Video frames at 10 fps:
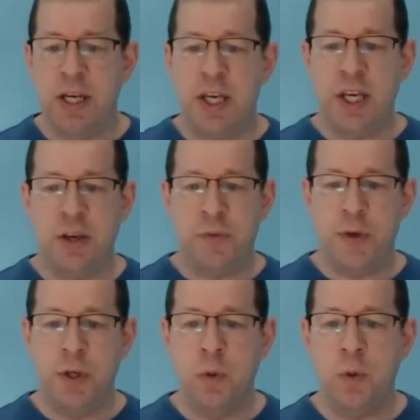If
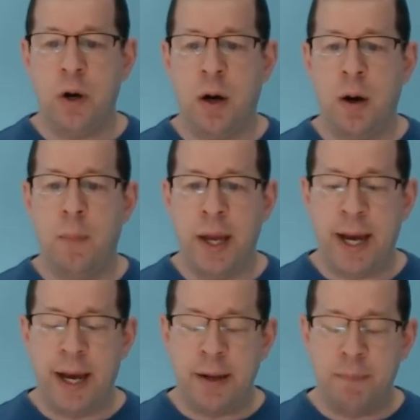you are bad
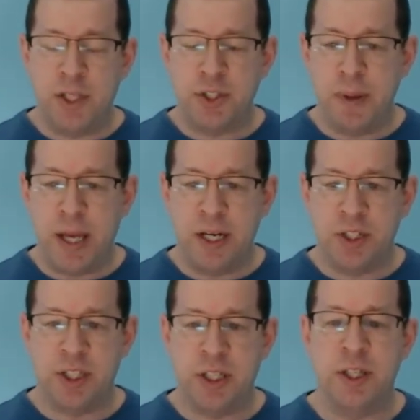at
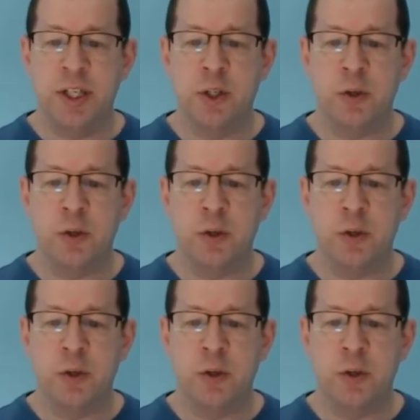mismanaging,